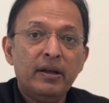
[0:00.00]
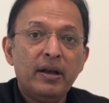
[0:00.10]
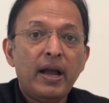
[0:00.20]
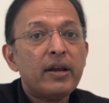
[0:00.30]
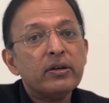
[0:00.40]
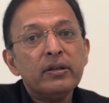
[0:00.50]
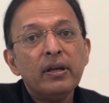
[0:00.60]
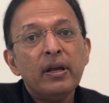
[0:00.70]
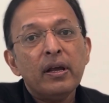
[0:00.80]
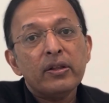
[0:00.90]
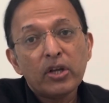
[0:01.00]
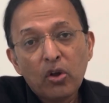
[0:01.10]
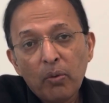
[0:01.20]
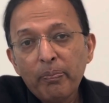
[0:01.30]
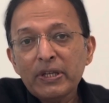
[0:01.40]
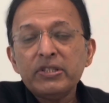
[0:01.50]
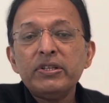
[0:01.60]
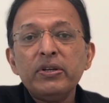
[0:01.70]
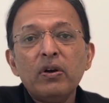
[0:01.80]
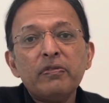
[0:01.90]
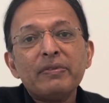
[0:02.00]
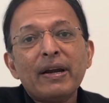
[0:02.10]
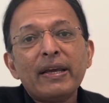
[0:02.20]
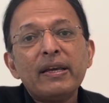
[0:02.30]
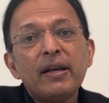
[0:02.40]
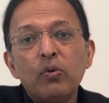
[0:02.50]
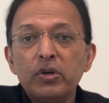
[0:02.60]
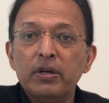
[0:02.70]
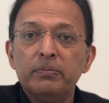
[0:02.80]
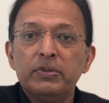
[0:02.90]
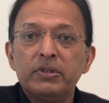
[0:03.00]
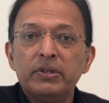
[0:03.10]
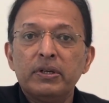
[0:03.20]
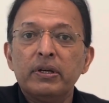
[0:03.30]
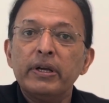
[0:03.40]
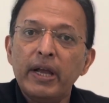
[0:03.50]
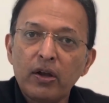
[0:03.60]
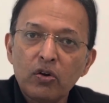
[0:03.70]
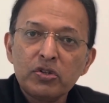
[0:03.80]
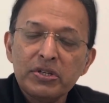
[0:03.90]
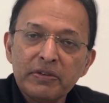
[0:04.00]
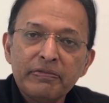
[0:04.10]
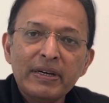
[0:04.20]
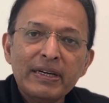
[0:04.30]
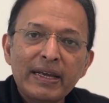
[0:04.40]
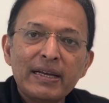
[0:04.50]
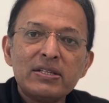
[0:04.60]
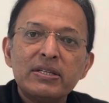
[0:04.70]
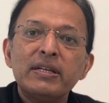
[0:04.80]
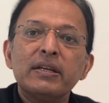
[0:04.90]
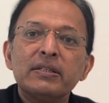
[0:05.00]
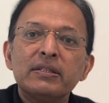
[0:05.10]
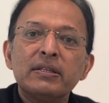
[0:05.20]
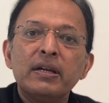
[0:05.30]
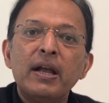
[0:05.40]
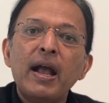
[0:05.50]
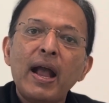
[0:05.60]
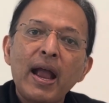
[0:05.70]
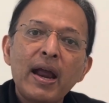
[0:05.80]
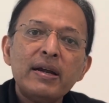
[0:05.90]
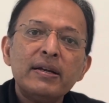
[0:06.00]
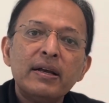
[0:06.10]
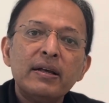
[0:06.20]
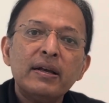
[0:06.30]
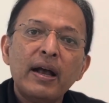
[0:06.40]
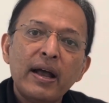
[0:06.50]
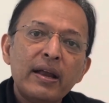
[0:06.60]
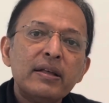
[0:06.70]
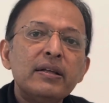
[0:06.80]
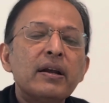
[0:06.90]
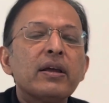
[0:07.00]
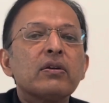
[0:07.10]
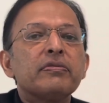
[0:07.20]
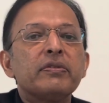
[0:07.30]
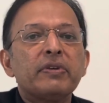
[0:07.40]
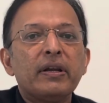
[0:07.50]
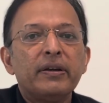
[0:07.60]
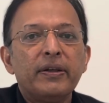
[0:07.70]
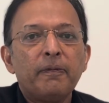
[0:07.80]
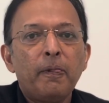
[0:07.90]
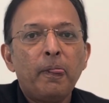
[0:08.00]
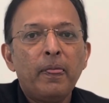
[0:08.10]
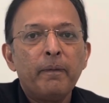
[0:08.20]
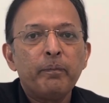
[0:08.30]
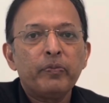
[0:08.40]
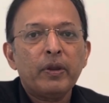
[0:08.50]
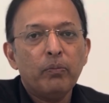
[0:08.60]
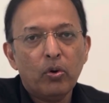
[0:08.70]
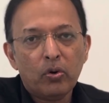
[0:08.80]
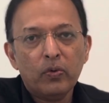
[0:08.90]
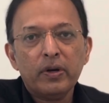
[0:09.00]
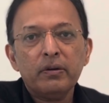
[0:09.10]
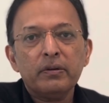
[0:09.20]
and the complexity of tracking outcomes across different care settings add another layer of difficulty. Moreover,